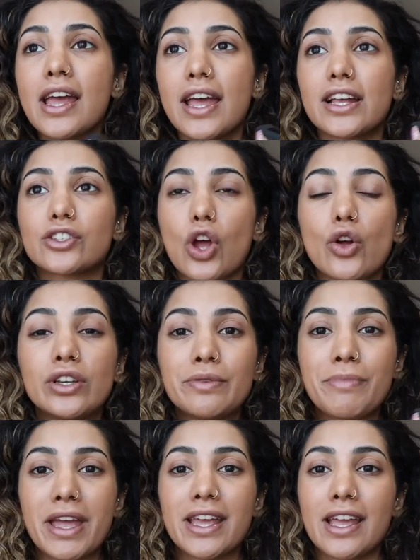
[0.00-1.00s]
It's only
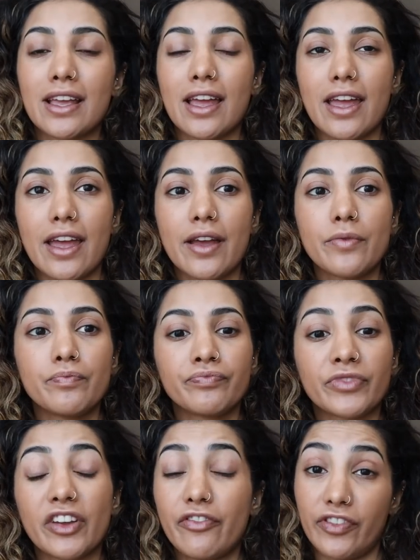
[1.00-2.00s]
making it
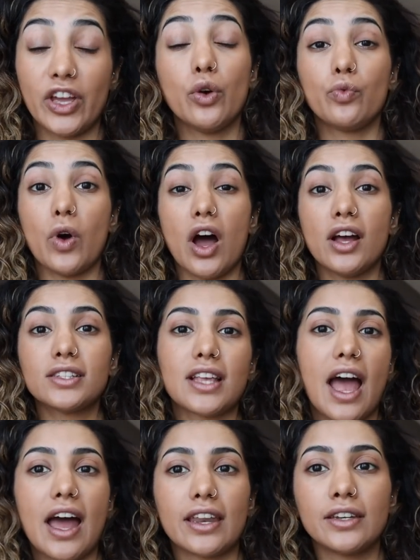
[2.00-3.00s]
feel worse
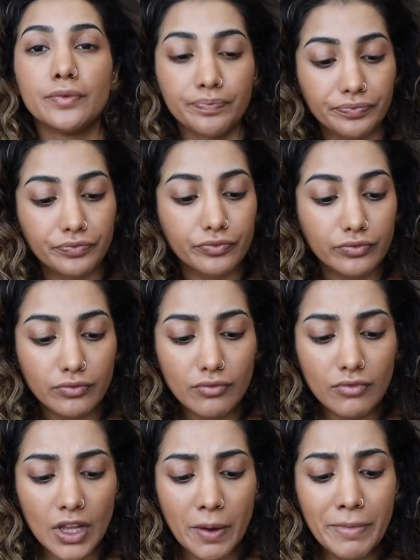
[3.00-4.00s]
and
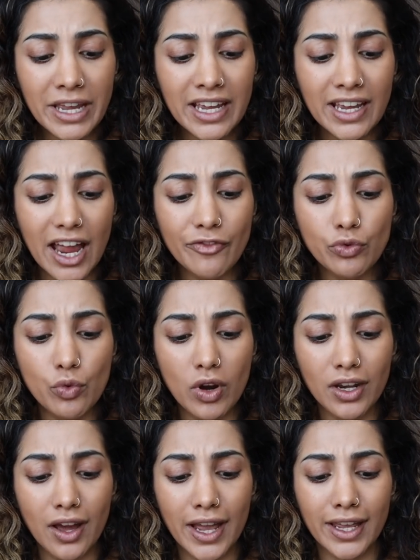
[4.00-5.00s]
making
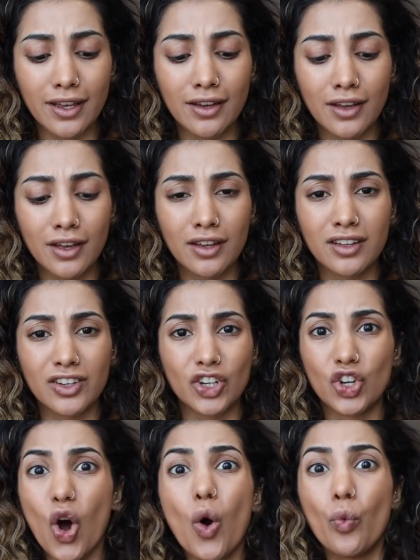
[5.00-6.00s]
everyone like
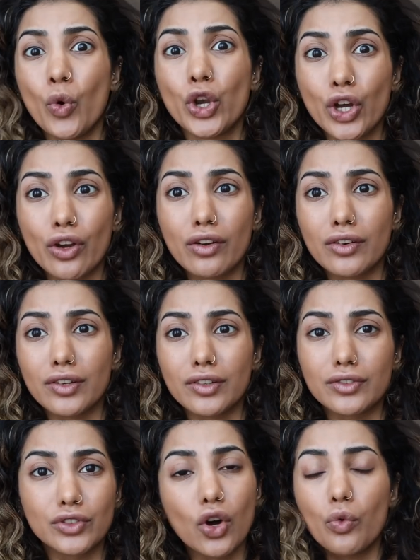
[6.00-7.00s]
not want to
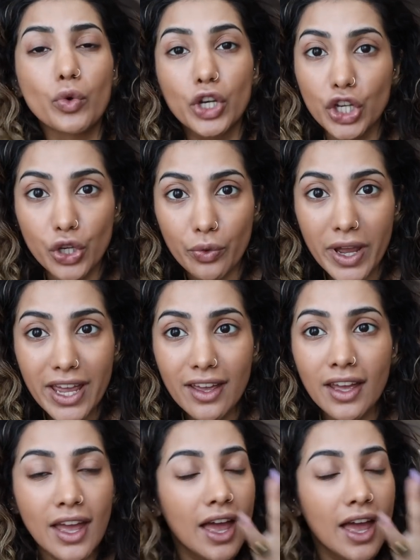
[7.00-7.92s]
do it.